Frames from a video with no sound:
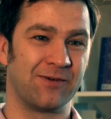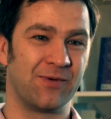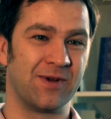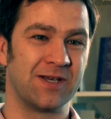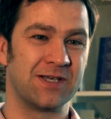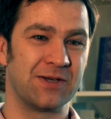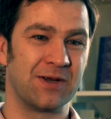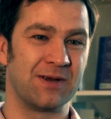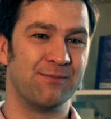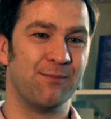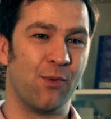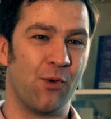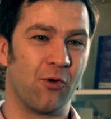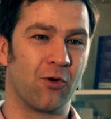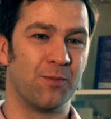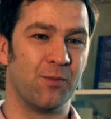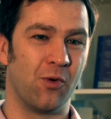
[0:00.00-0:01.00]
We are doing
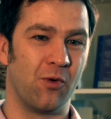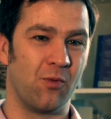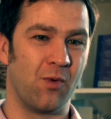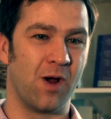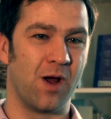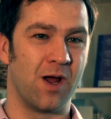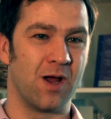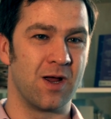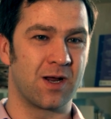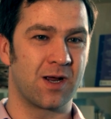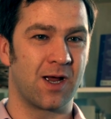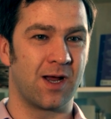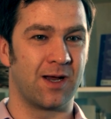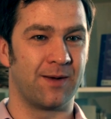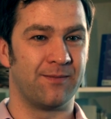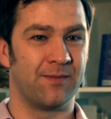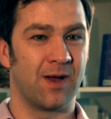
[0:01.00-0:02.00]
more and more work
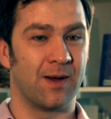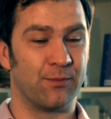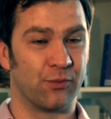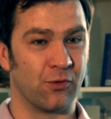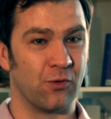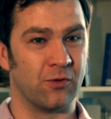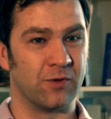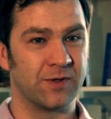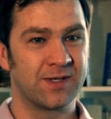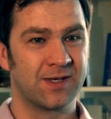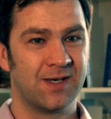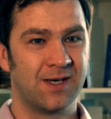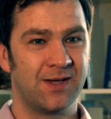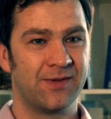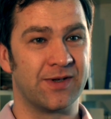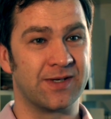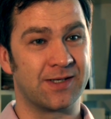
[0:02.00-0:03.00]
abroad
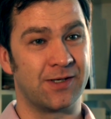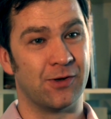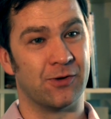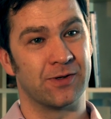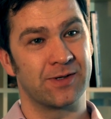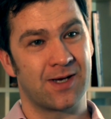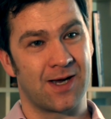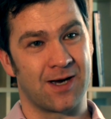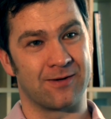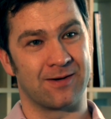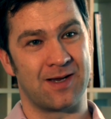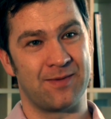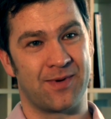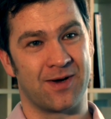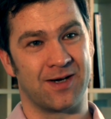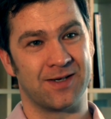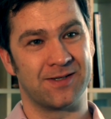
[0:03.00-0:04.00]
that's not currently
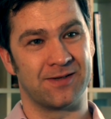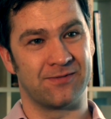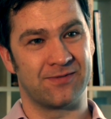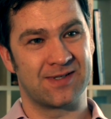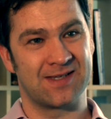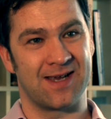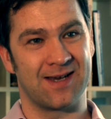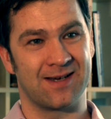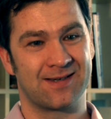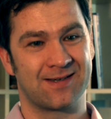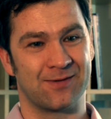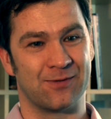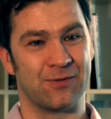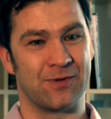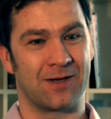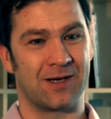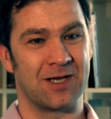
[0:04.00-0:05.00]
part of SIX
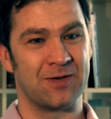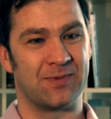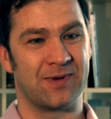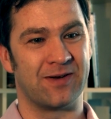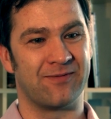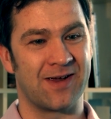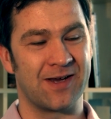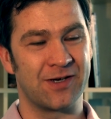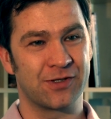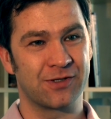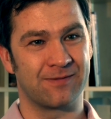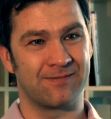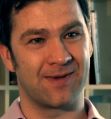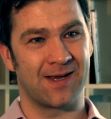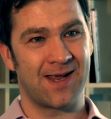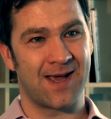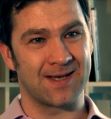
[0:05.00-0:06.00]
or the Global
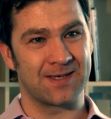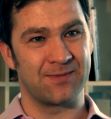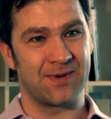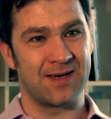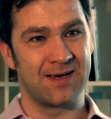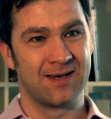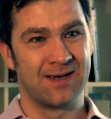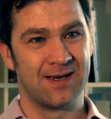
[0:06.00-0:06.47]
Innovation Academy.